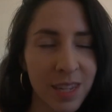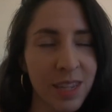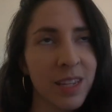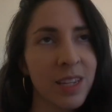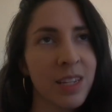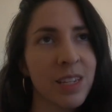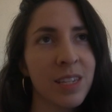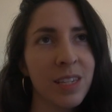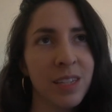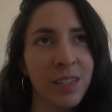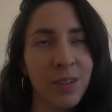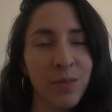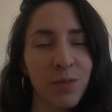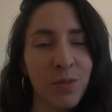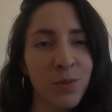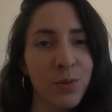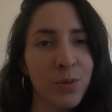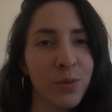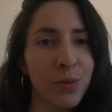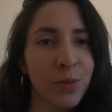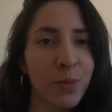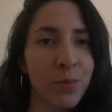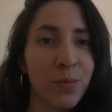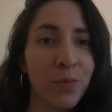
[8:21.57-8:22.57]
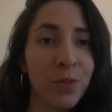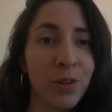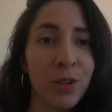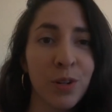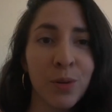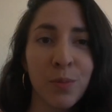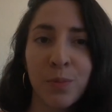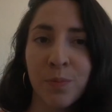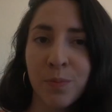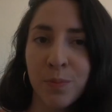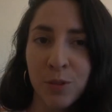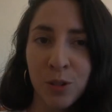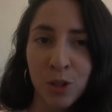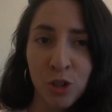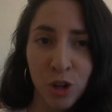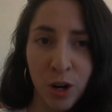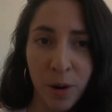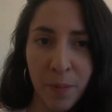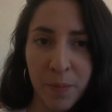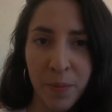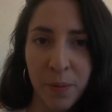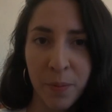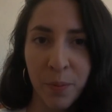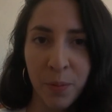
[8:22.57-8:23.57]
This leaves room for you to
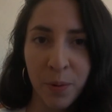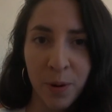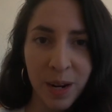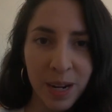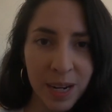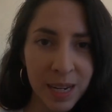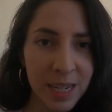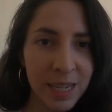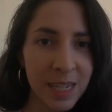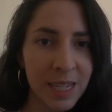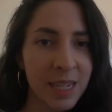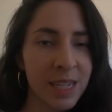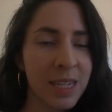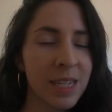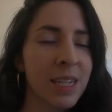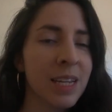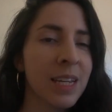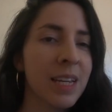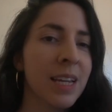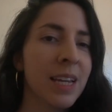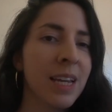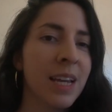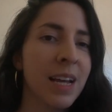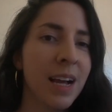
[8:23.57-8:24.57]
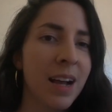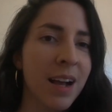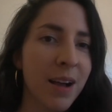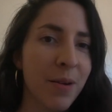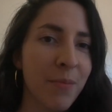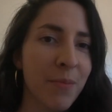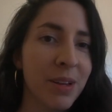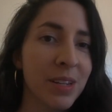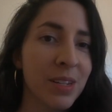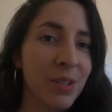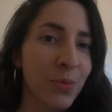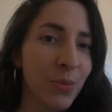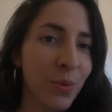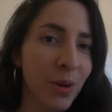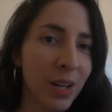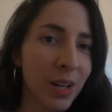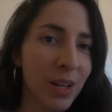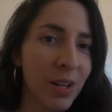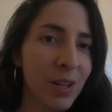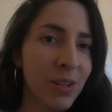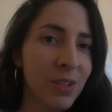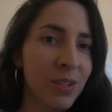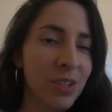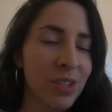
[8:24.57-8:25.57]
drop the price as well.